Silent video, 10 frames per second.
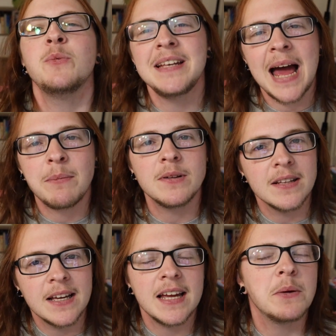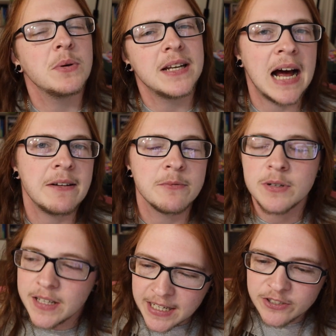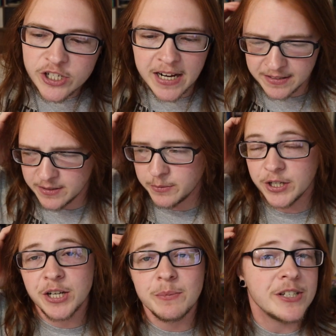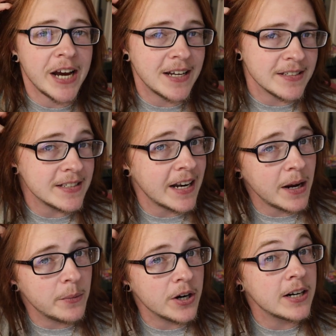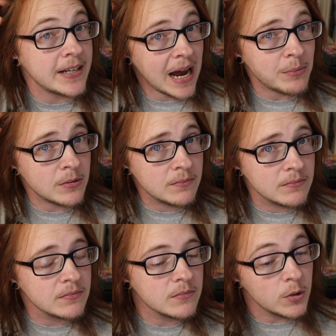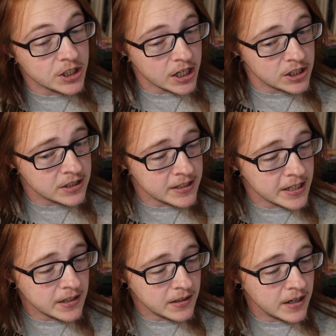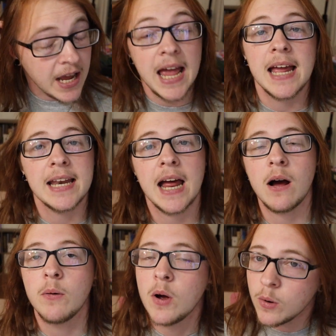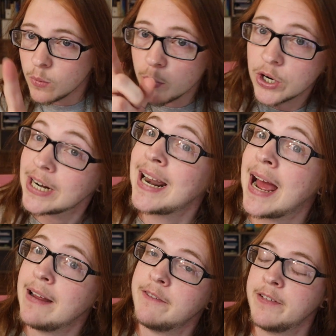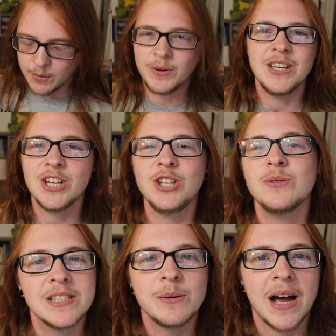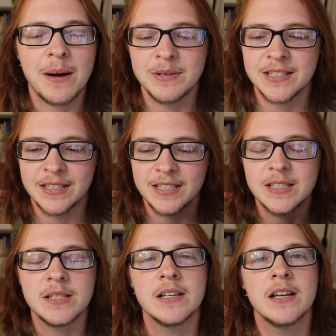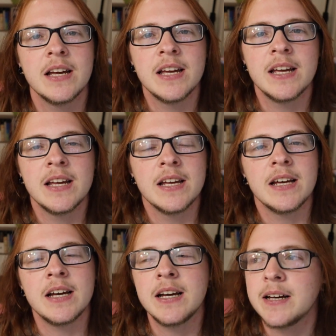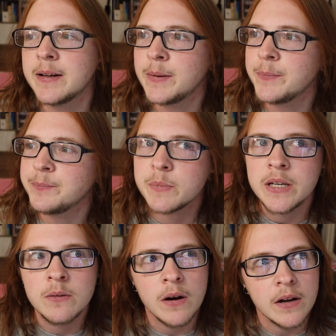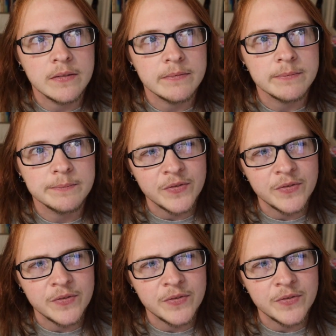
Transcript: We dabble and we dive. We're like Jazza. We're gonna be Jazza today. We're gonna dabble, which I just did, and now we're gonna dive. Well, you'll see what happens in this speed run.